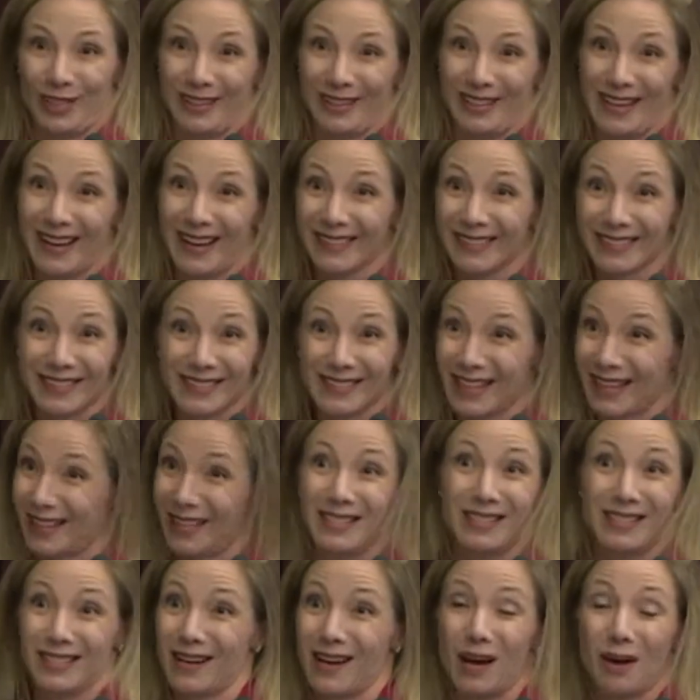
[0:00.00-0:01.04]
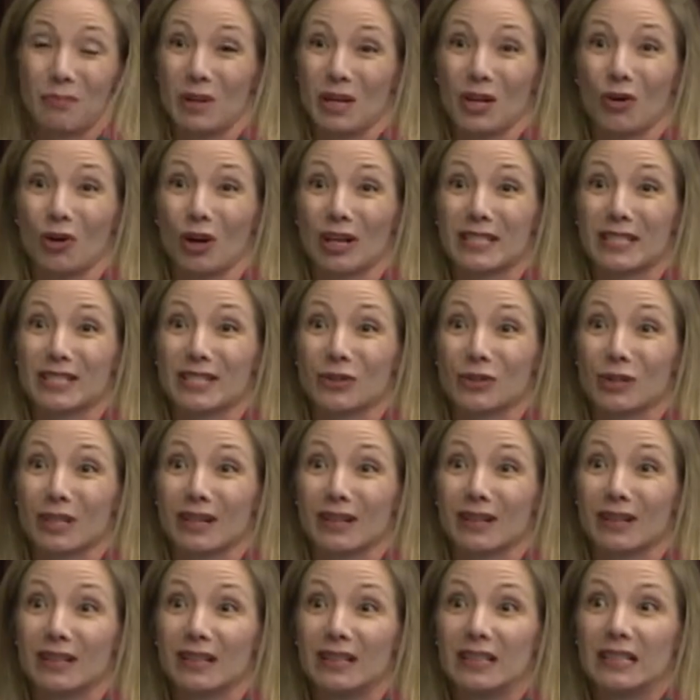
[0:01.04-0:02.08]
at the end that said he did not meet
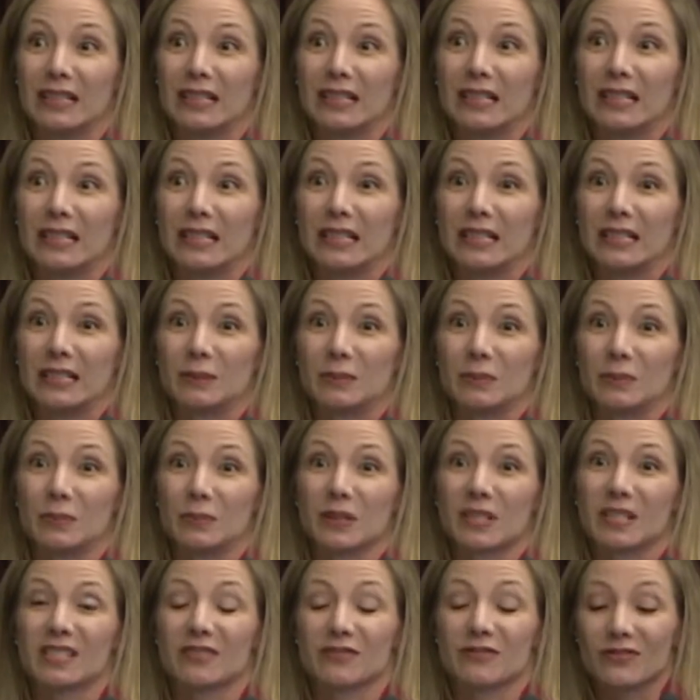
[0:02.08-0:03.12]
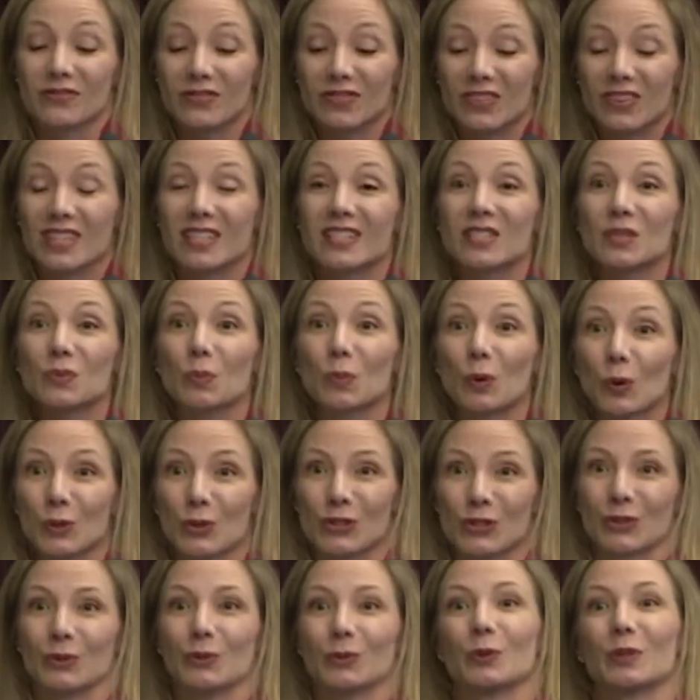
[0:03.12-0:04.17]
criteria. Because if this
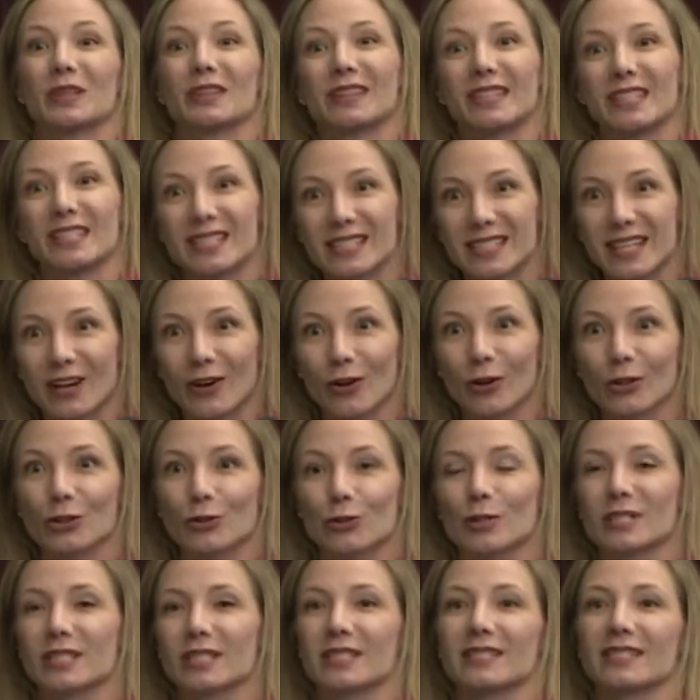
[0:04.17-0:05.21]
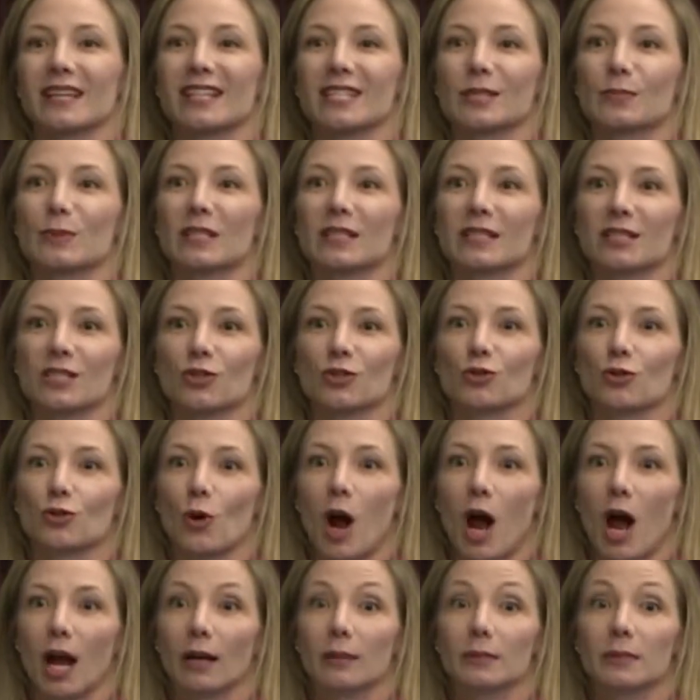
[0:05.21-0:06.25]
person with these characteristics that has been
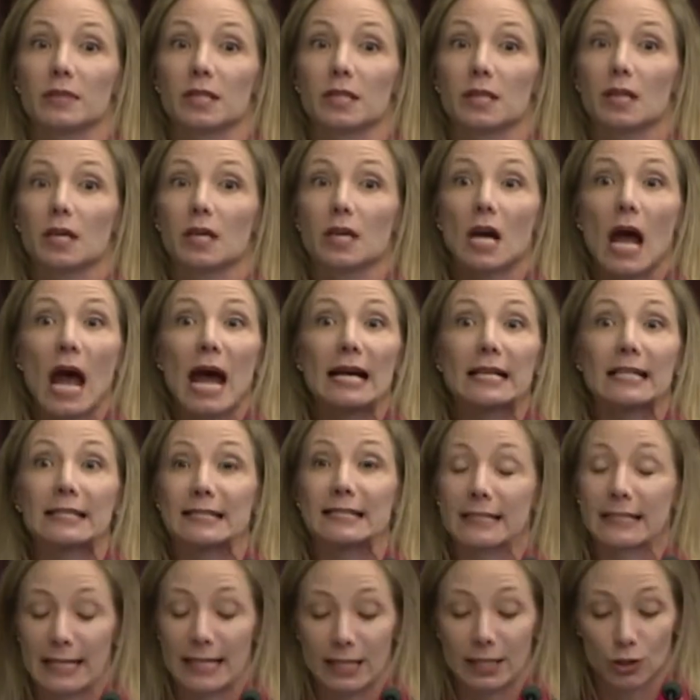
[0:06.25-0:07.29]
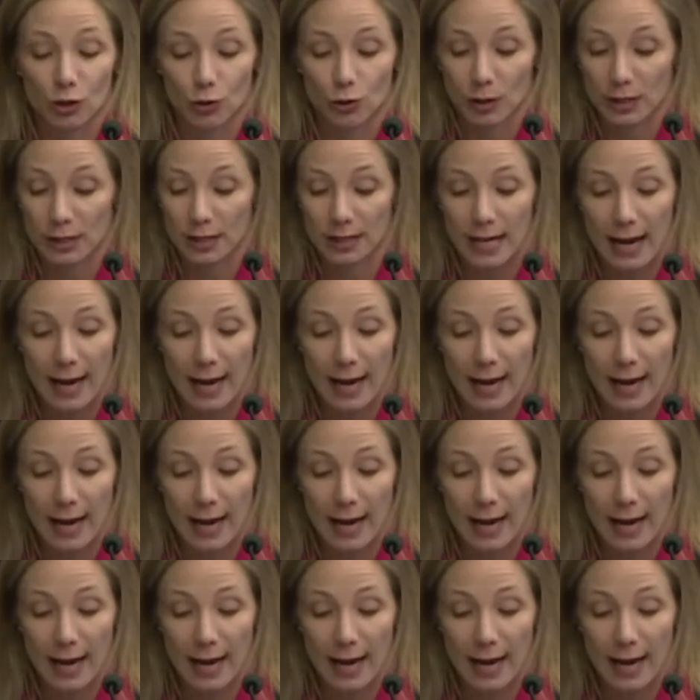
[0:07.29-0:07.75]
described as dangerous,